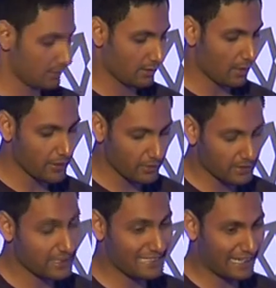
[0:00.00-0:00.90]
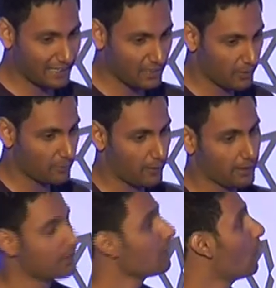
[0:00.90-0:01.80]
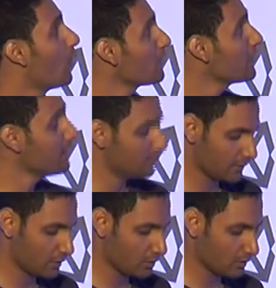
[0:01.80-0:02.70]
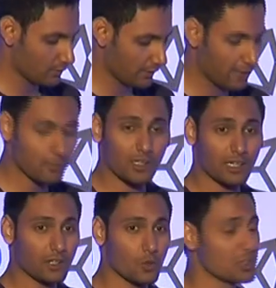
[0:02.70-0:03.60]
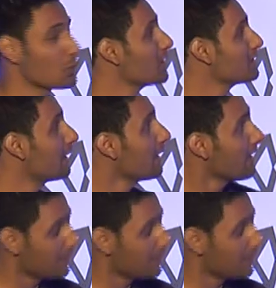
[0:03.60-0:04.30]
coming to the design element part, what we, came to the conclusion was that